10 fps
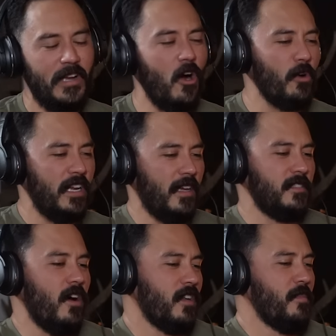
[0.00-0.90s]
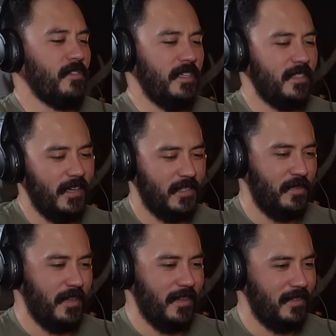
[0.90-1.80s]
We already like talking about these kinds
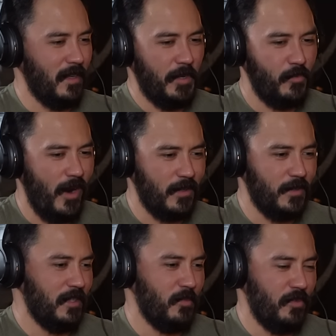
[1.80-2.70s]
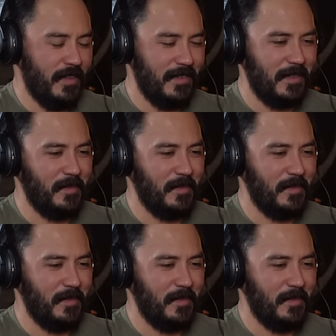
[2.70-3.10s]
of things. I mean, prior to this movie, this is